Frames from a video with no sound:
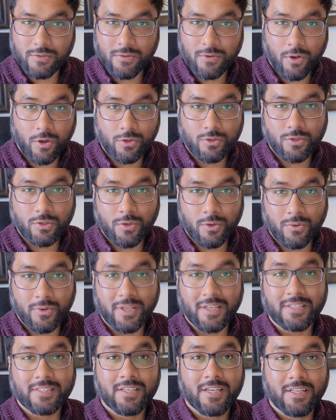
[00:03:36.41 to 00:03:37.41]
also known
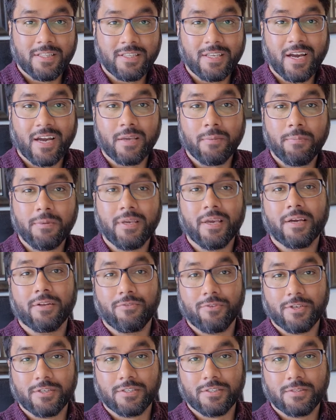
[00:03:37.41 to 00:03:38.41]
as the IP
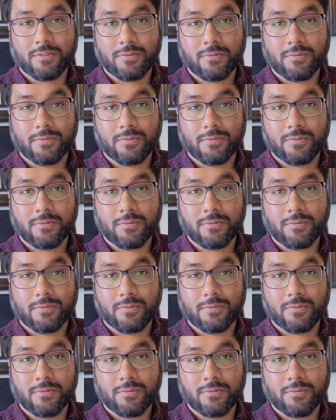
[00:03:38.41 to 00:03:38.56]
address.